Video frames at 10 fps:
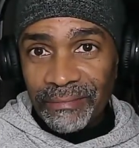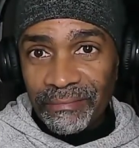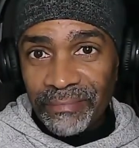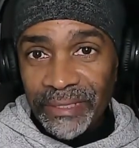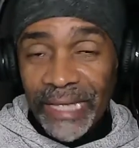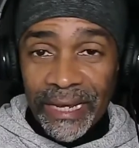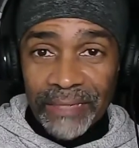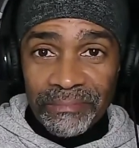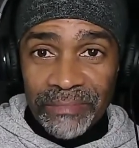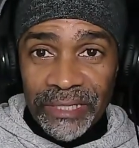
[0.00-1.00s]

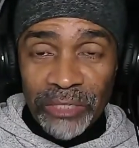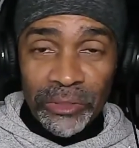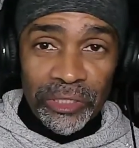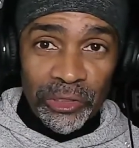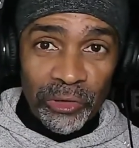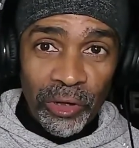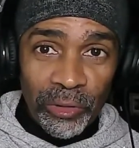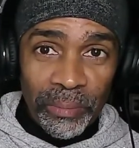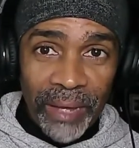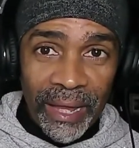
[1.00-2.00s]
Senate still
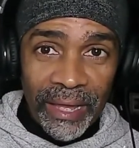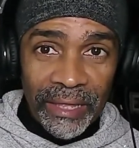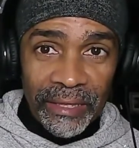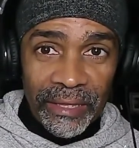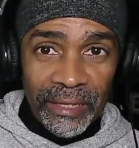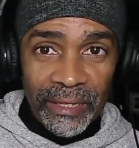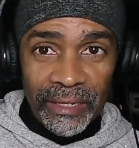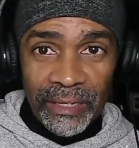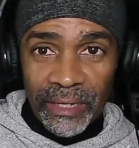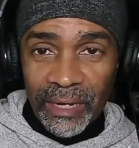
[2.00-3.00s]
controlled by
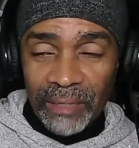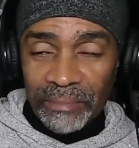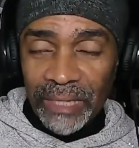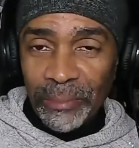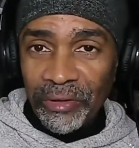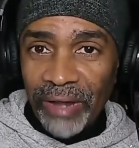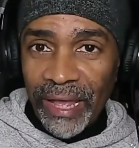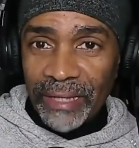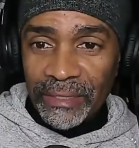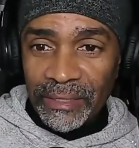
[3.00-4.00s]
the
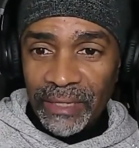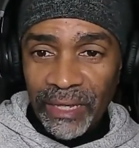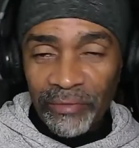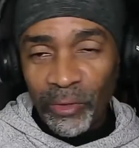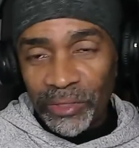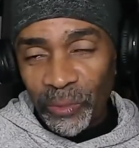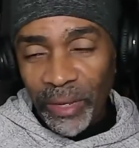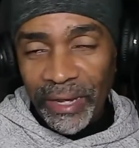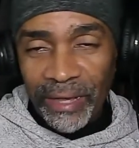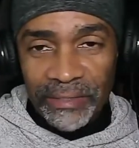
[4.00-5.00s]
Democrats, and of course the
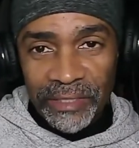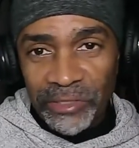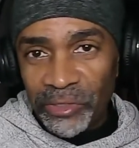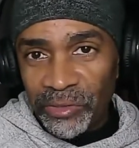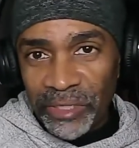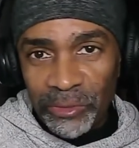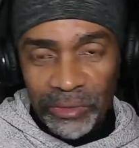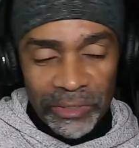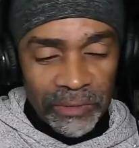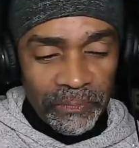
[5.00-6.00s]
White House is too, because
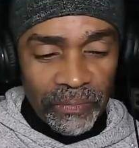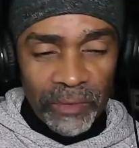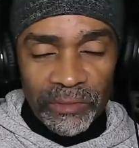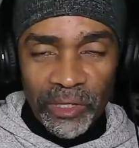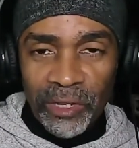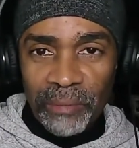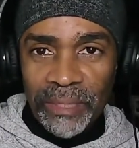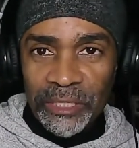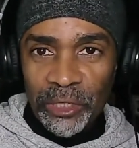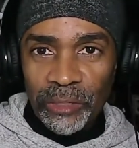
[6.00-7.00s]
it was only a
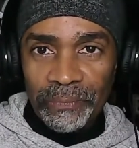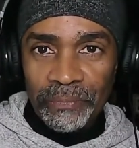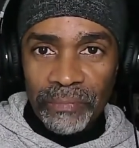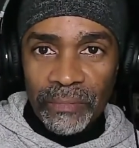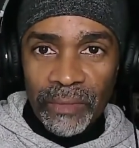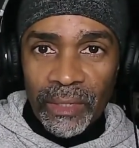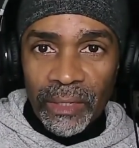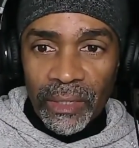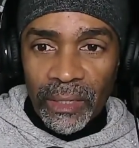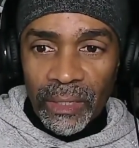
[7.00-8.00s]
midterm.
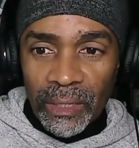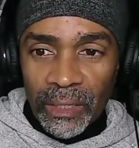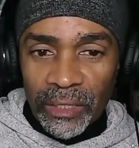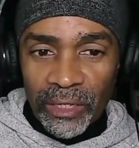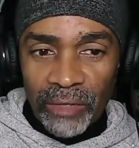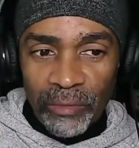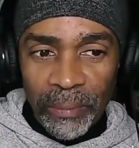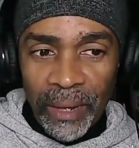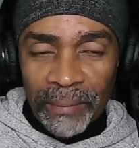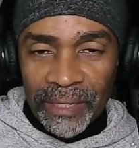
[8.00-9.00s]
The
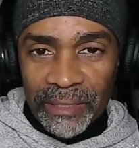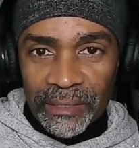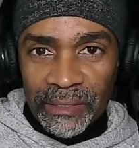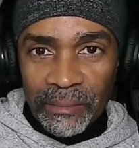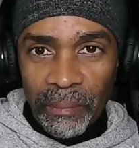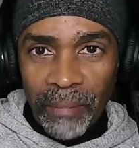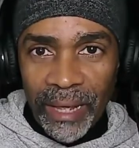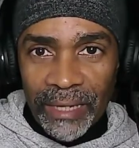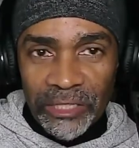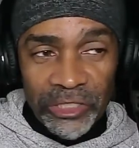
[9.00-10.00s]
Republicans
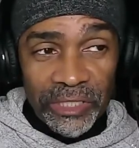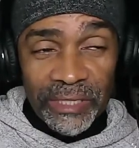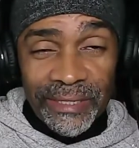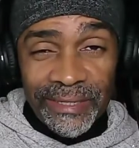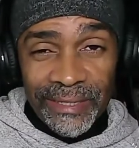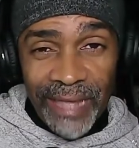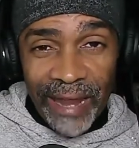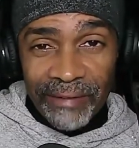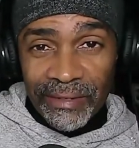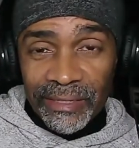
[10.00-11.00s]
might just
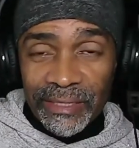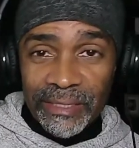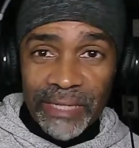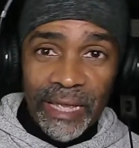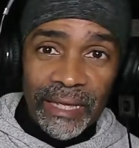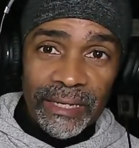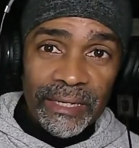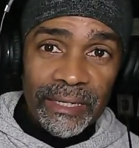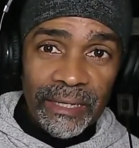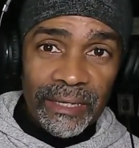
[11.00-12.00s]
narrowly take
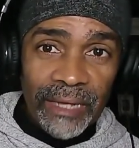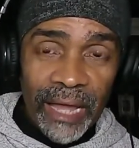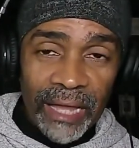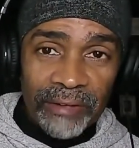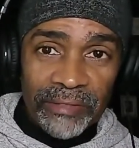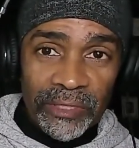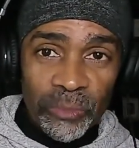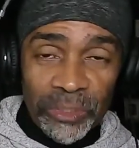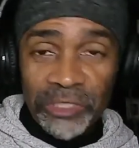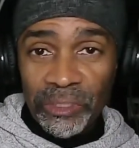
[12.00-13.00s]
Congress,
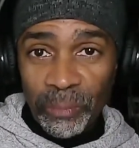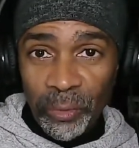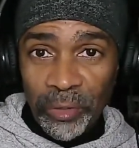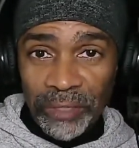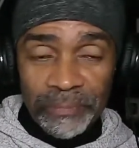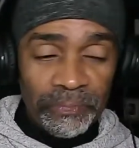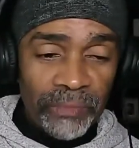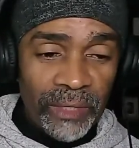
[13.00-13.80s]
which is important.